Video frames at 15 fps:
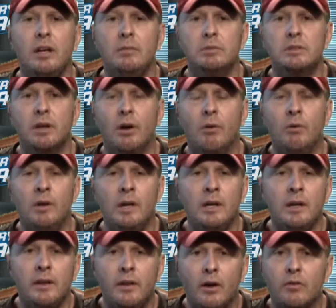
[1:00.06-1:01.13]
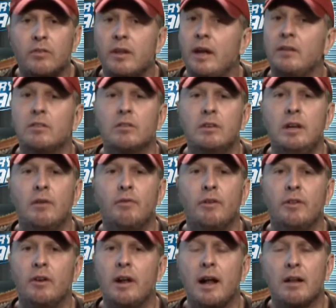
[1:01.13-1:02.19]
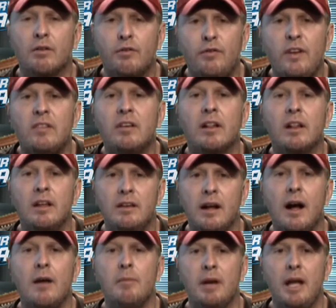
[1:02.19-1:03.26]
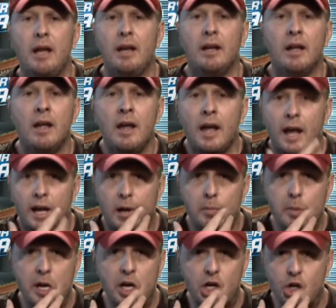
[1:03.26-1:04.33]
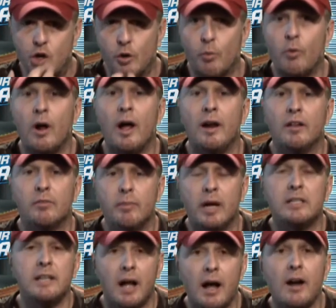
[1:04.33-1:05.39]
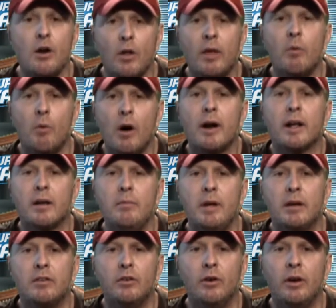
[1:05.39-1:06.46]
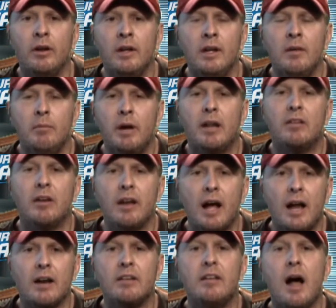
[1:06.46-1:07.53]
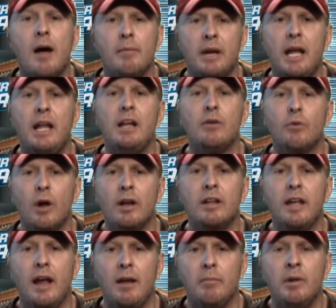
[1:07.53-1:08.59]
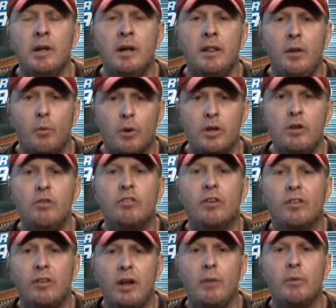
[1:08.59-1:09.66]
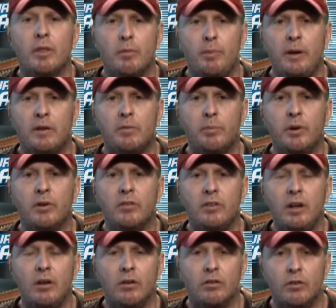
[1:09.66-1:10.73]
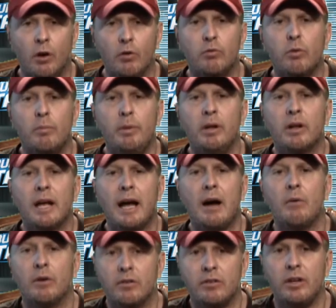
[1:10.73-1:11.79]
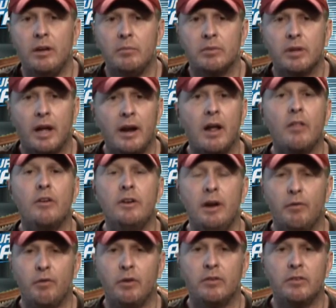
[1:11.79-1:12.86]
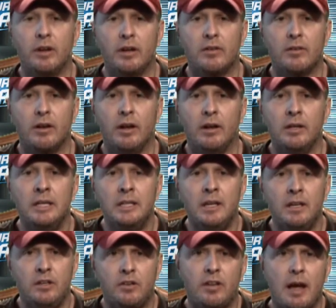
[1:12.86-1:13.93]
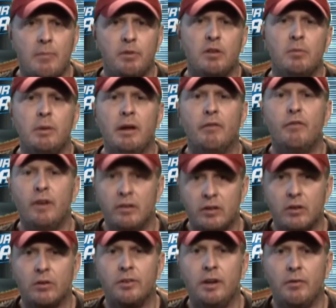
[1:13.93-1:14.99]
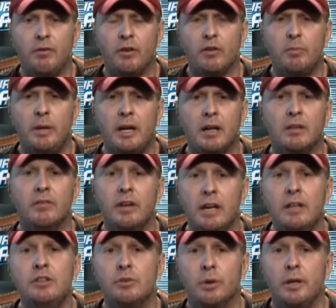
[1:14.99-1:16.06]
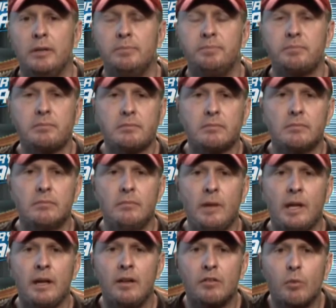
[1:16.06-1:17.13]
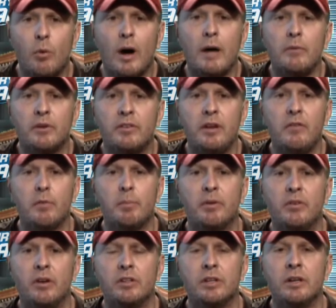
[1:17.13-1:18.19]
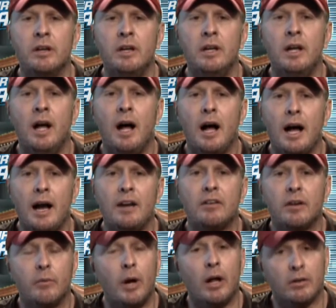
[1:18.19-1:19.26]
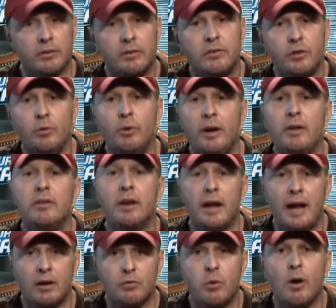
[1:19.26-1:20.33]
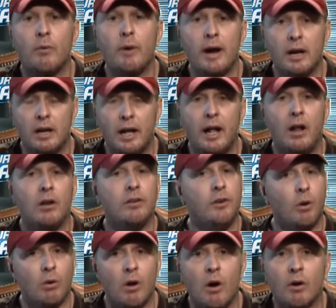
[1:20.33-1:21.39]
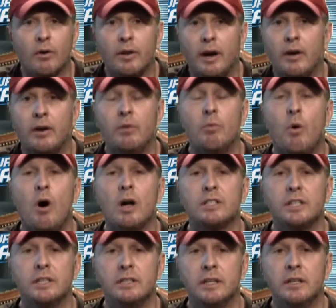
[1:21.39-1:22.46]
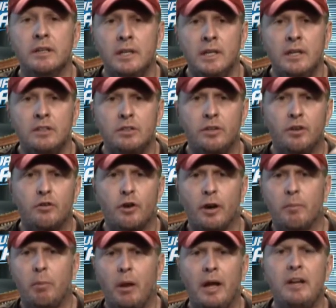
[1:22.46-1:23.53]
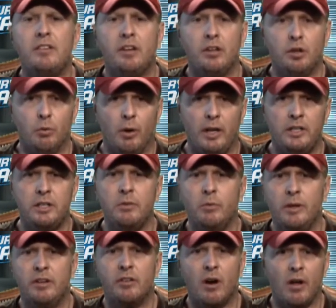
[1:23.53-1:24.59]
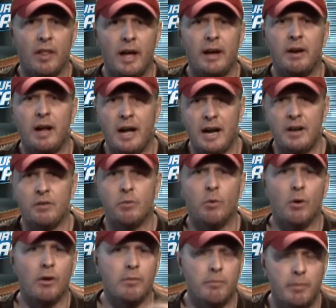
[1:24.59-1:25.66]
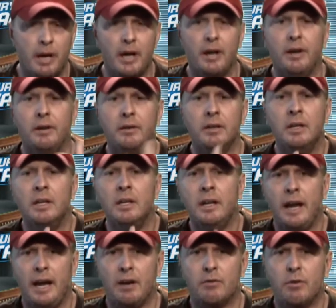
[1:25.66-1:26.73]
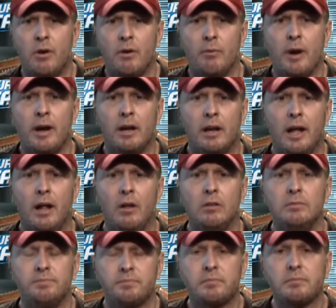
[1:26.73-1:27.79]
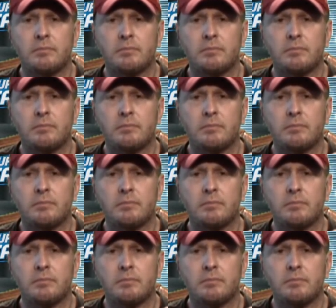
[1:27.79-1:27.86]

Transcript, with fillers: team. So those things are different. They're not as physically dominating and committed to the run as much. Now, I know they want to commit to it, but it's a not a dominating run game that we're used to seeing with the Pittsburgh Steelers. Those were Bill Cowher's teams. Another difference, and it's uh, just happens to be a physical difference because of an injury, is the wide receiver position. Hines, well, to read, Antwaan Randle El. no longer there in Washington. So the trick play situation, we saw that Hines Ward and Ben and Antwaan Randle El